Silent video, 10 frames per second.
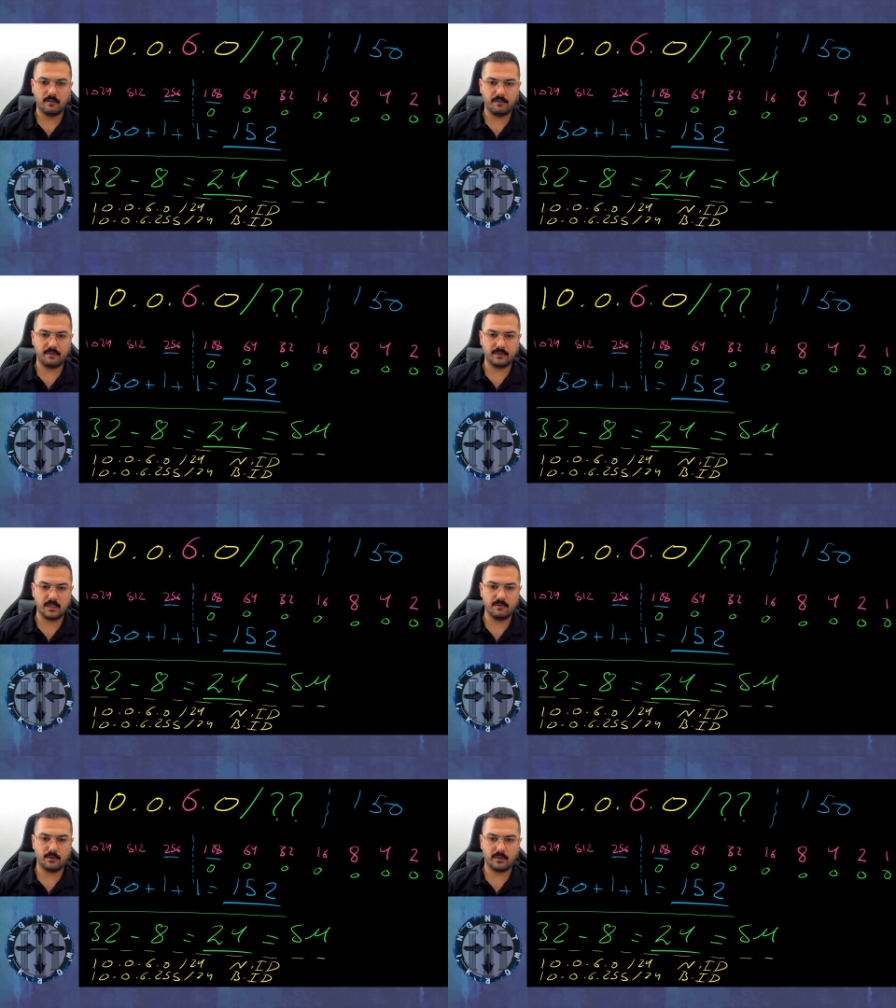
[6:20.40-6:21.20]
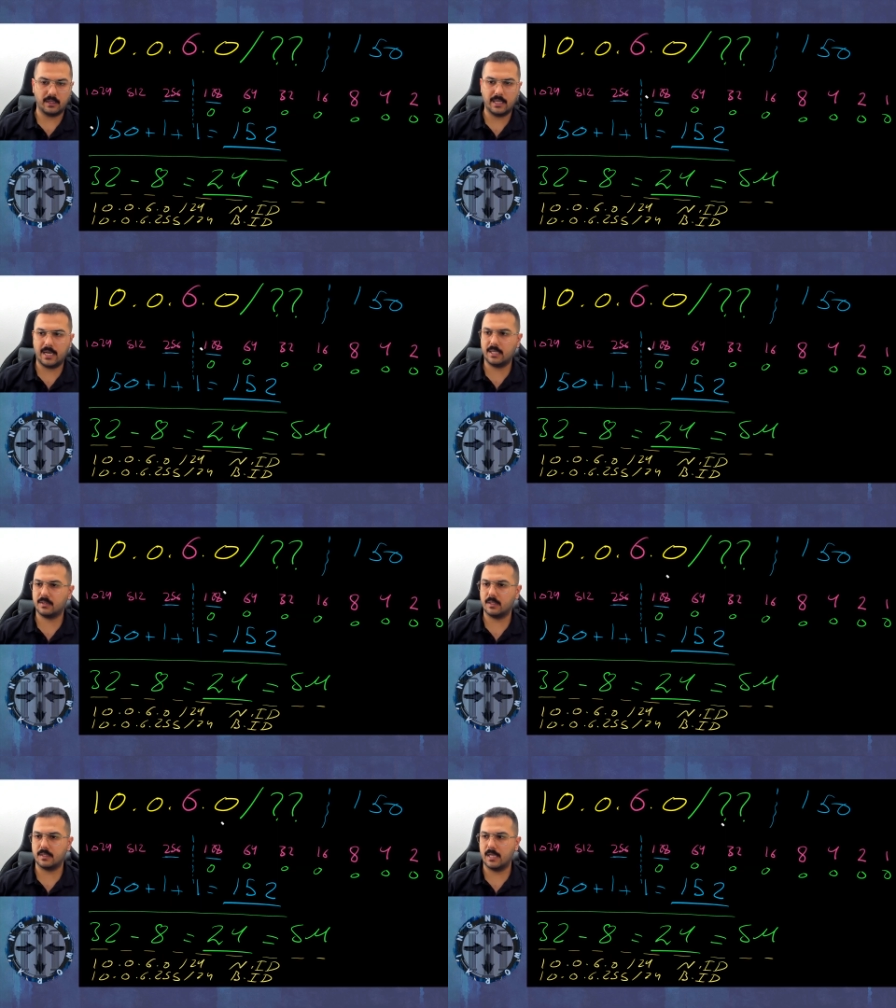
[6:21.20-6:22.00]
50 for the
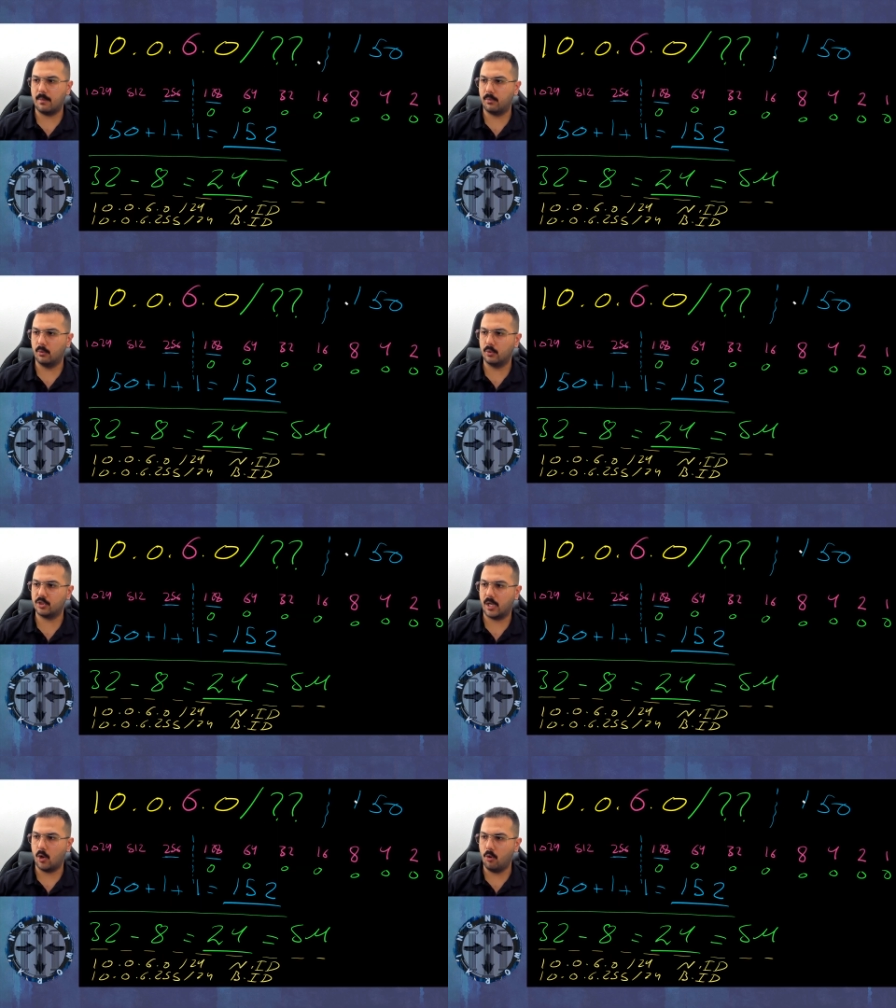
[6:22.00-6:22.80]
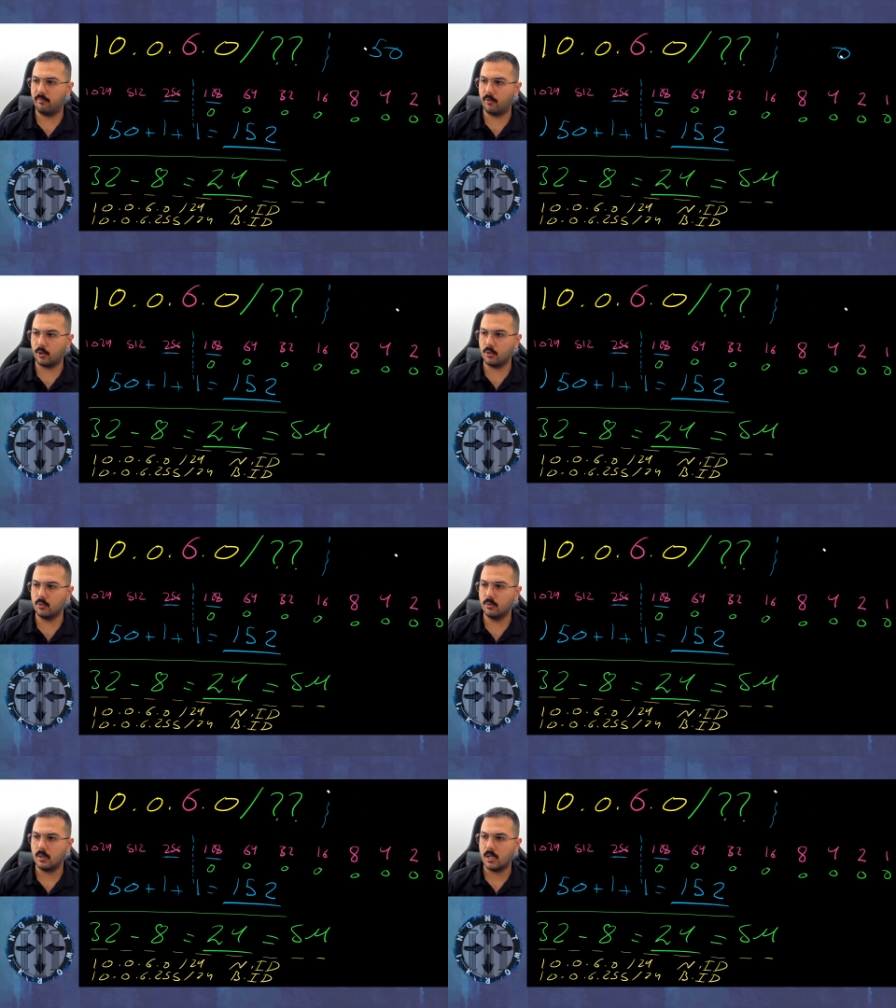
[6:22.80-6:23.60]
last example, which I hope for
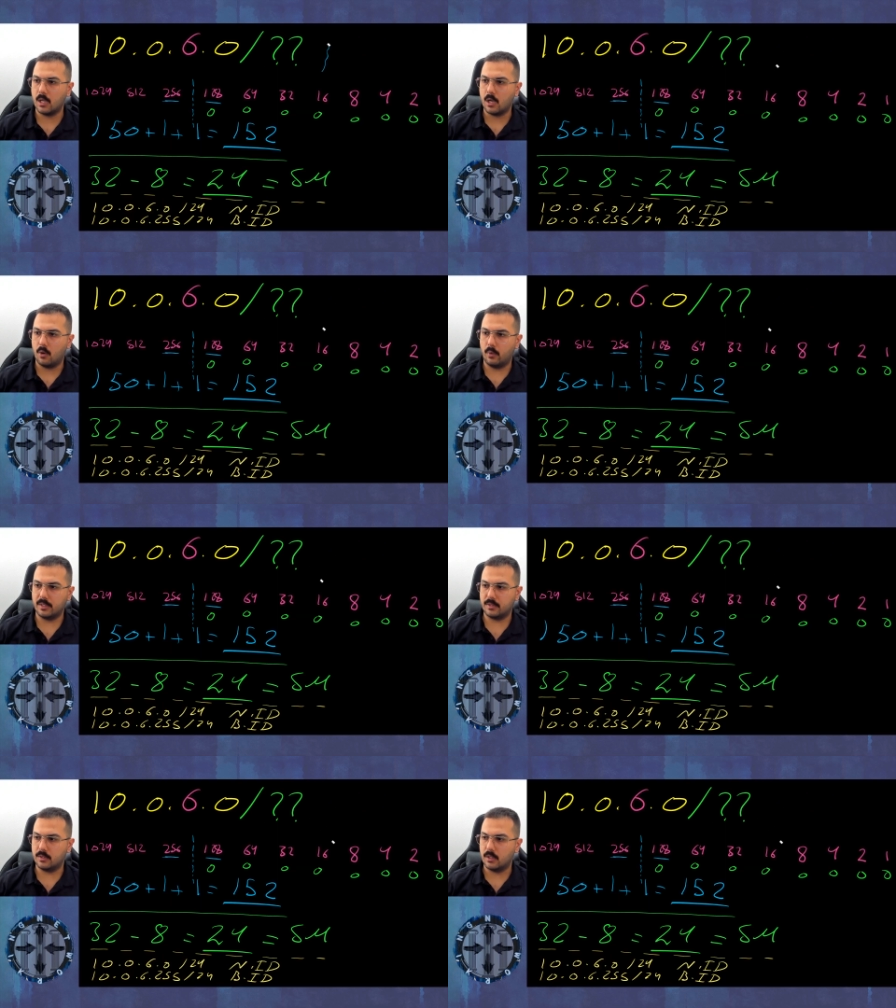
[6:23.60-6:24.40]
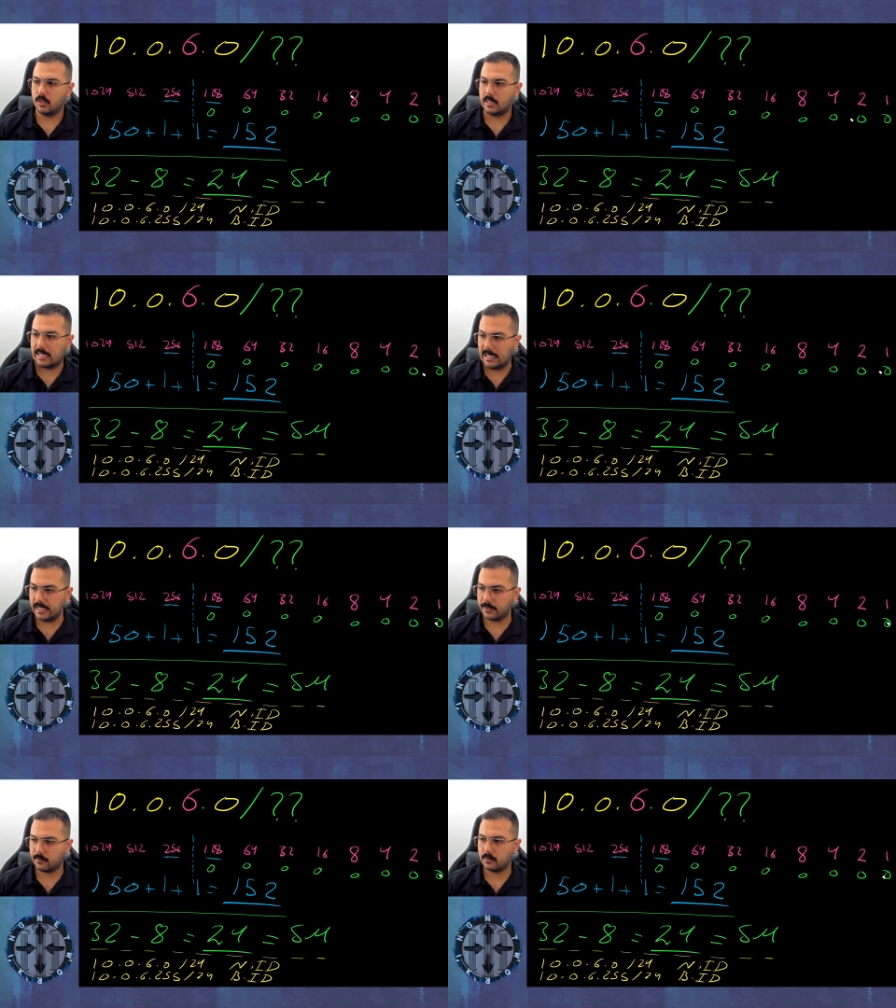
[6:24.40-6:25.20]
you was
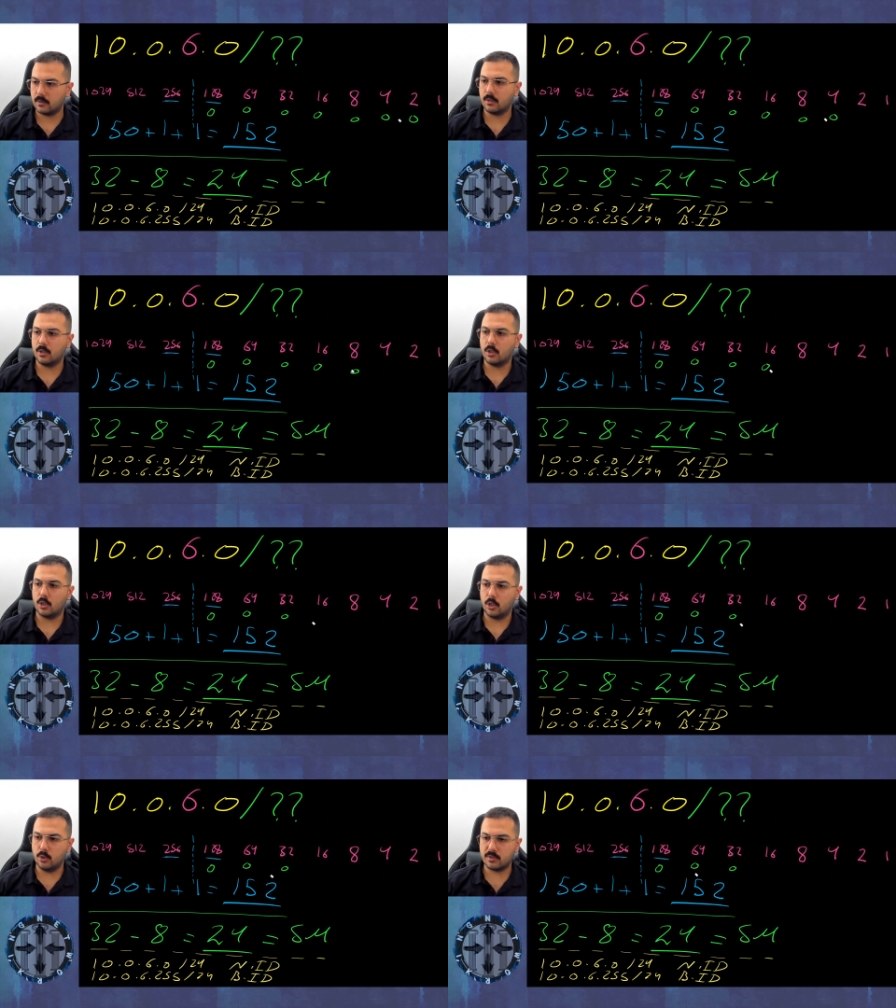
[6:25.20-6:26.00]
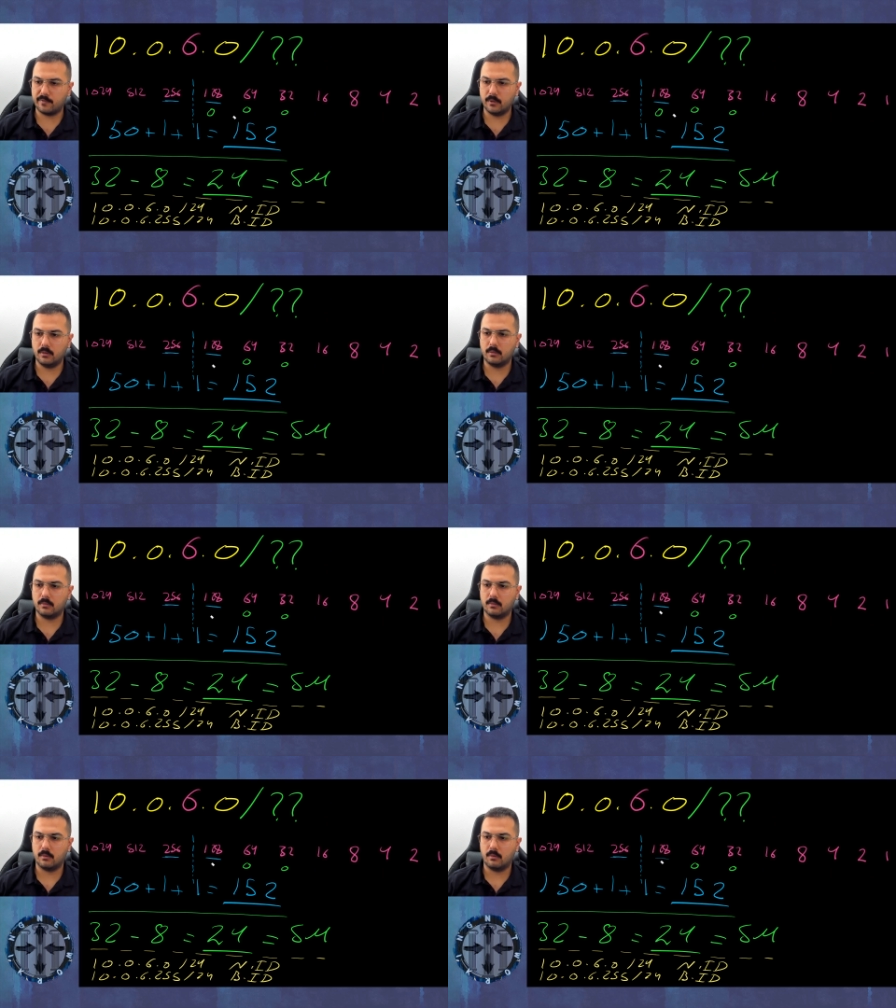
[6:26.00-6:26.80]
clear, useful,
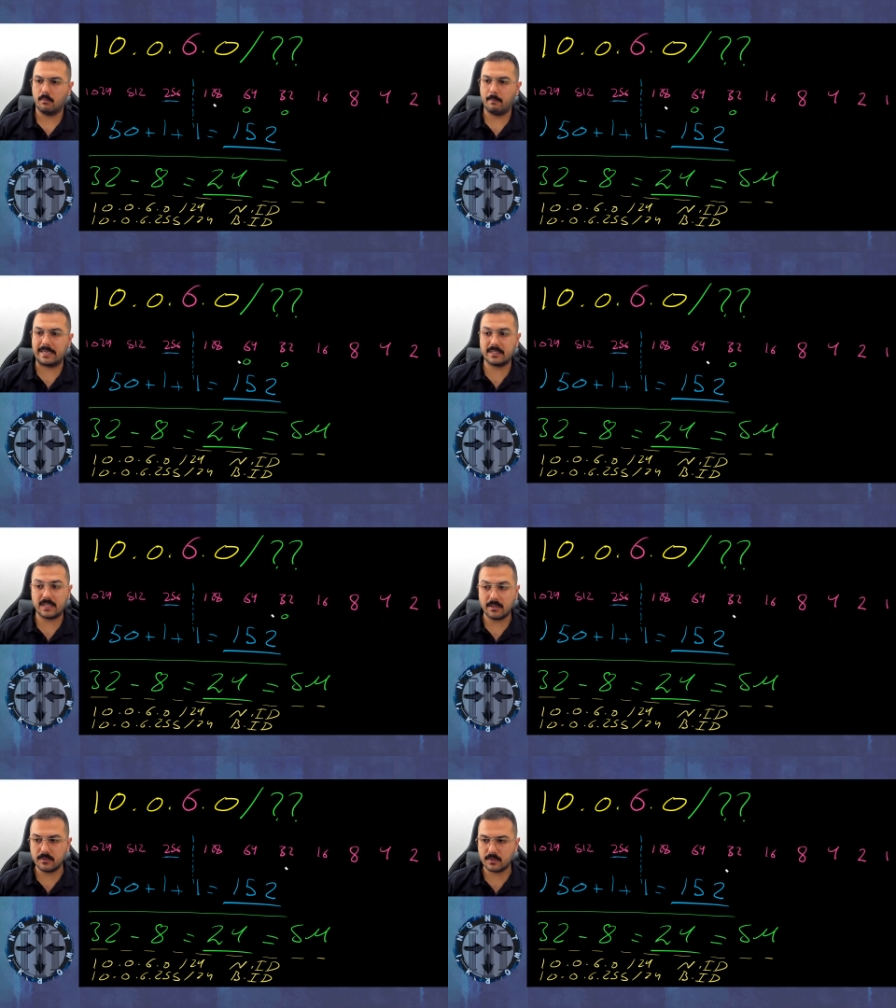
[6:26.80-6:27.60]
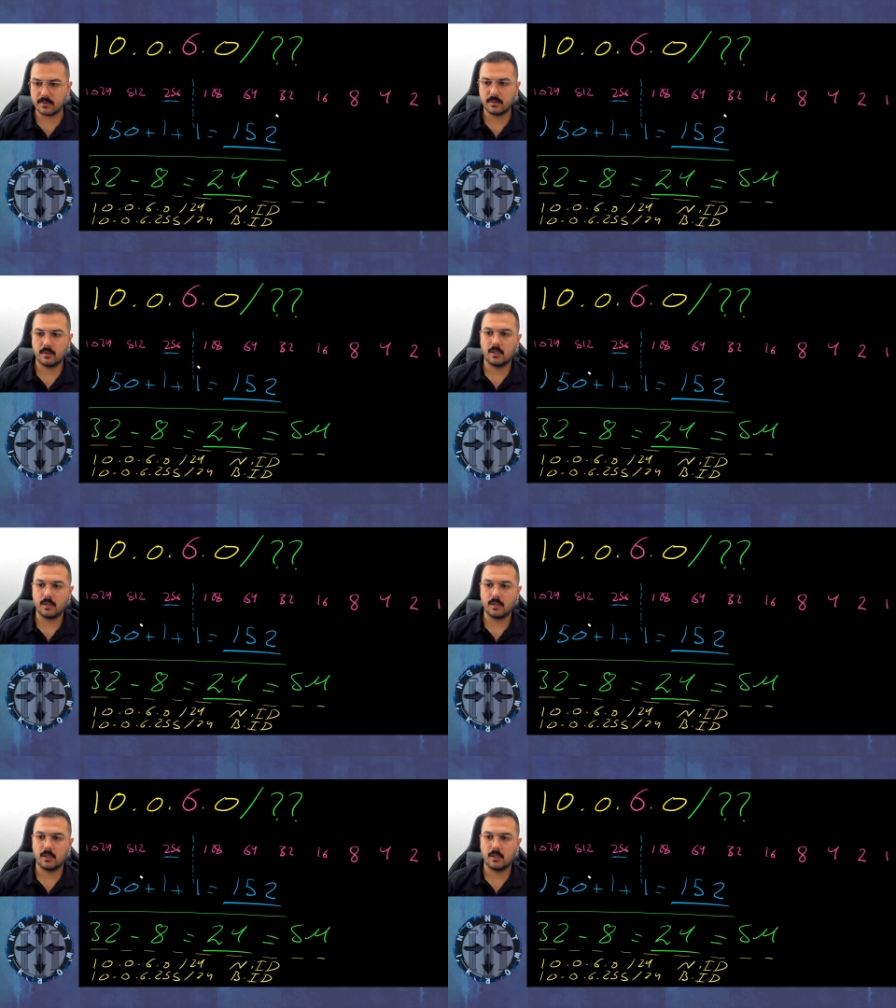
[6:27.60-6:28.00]
makes sense.